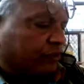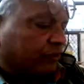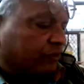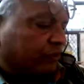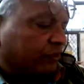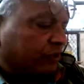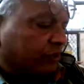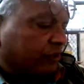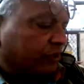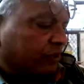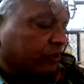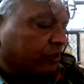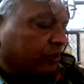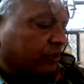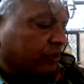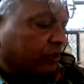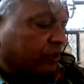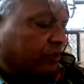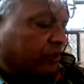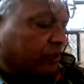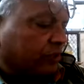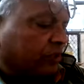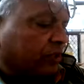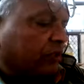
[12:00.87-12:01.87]
works.
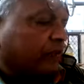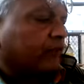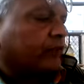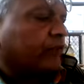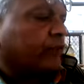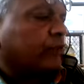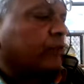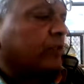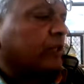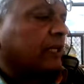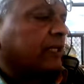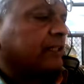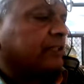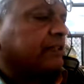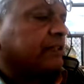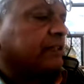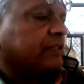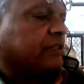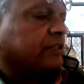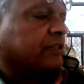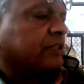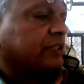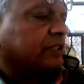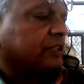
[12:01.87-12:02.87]
These are four classes,
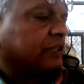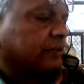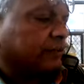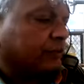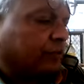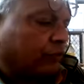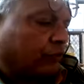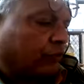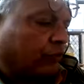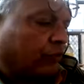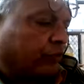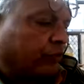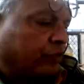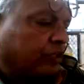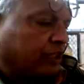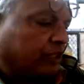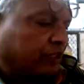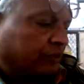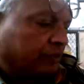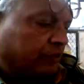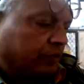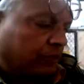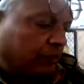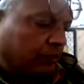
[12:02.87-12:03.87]
description of which has
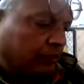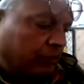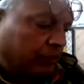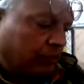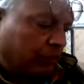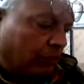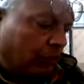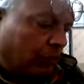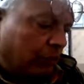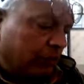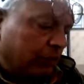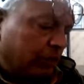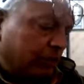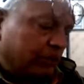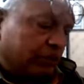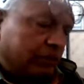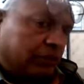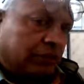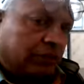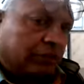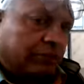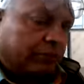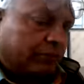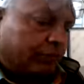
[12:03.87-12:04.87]
been given in all these
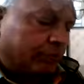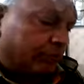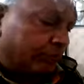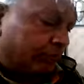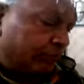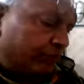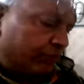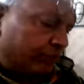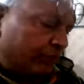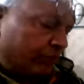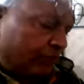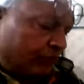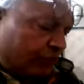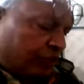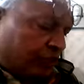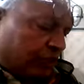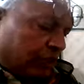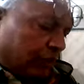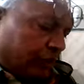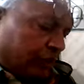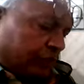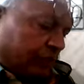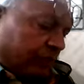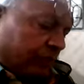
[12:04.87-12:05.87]

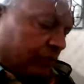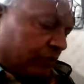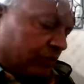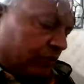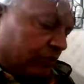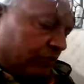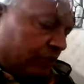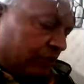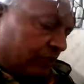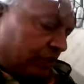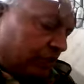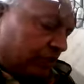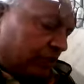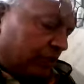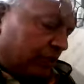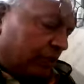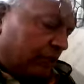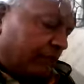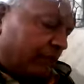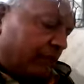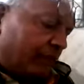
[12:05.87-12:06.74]
chapters, which are say,